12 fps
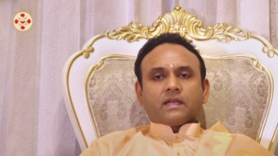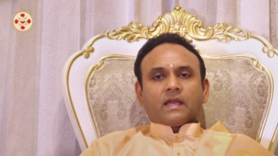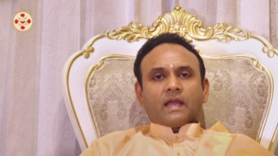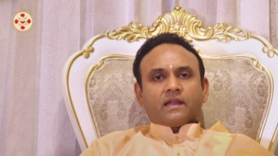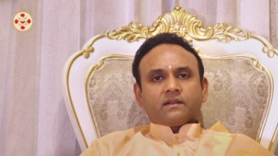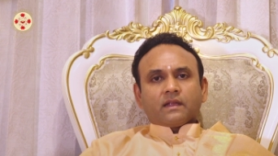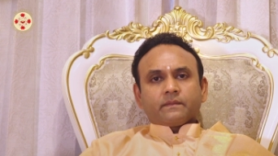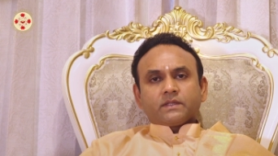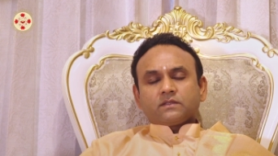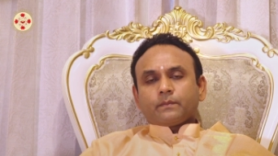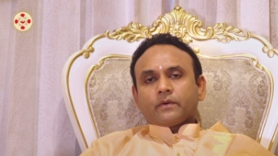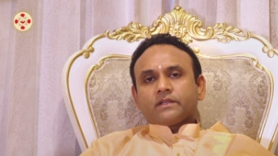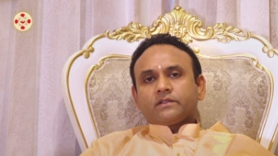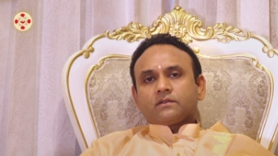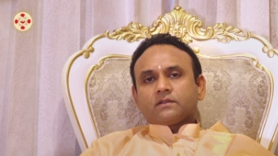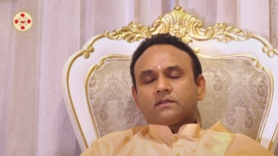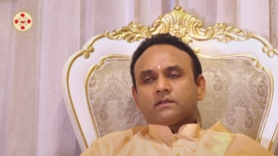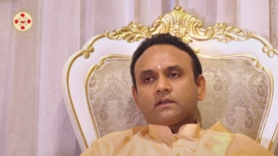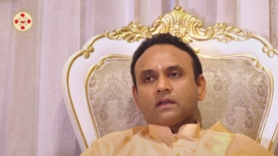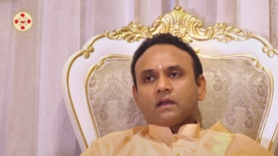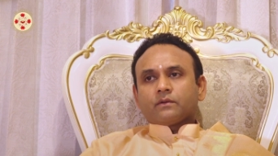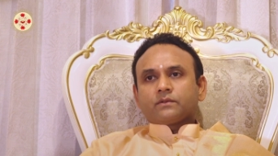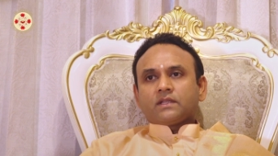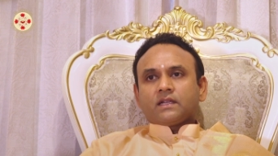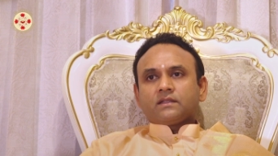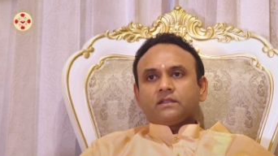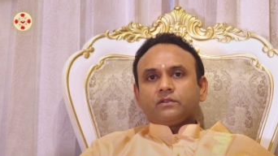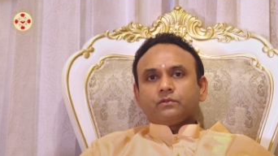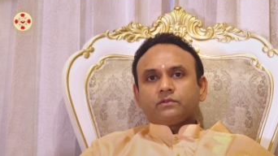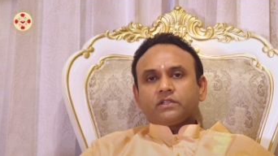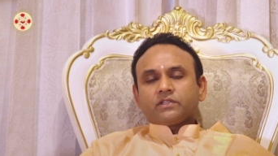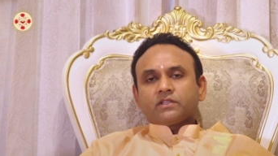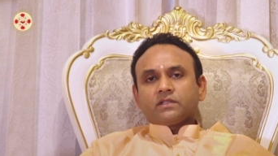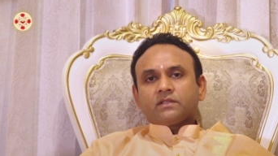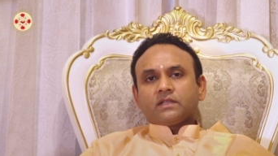And I must point out that the nutrition